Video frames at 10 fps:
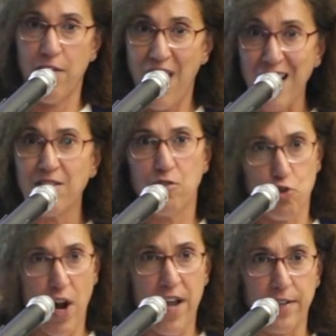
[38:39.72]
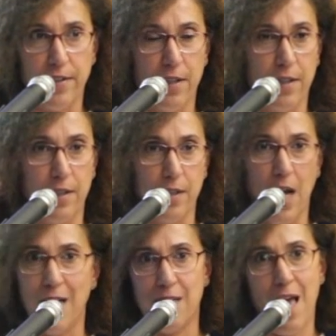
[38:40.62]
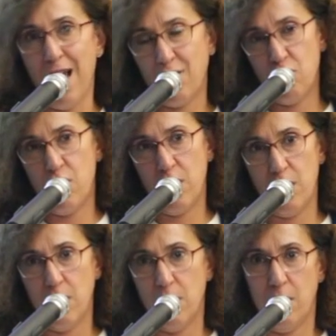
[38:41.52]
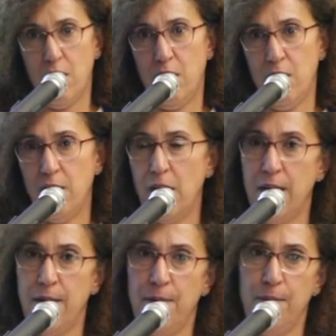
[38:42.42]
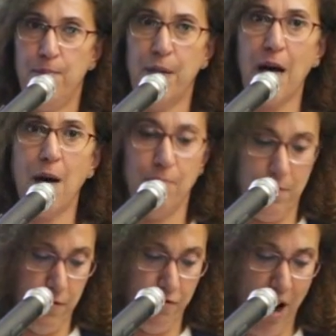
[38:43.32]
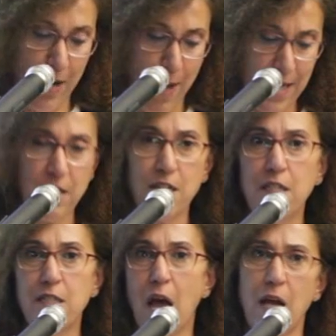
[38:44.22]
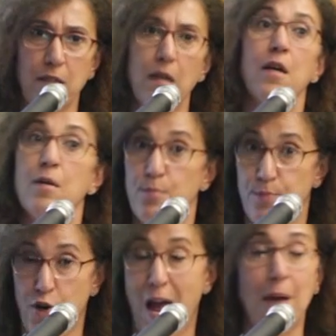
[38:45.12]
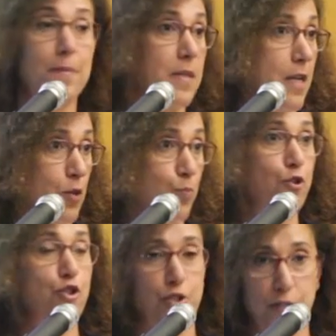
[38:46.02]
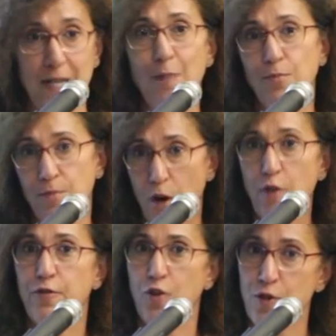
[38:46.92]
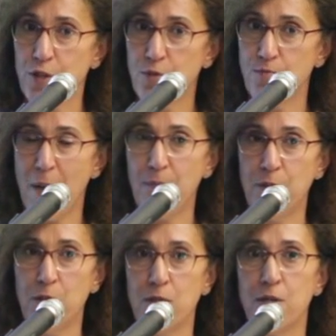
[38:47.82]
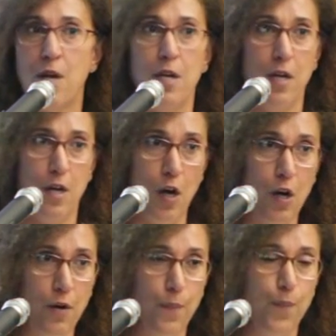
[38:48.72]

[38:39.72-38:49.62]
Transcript: that trend has actually uh, uh, become fragmented and perhaps it pushed some of those members uh,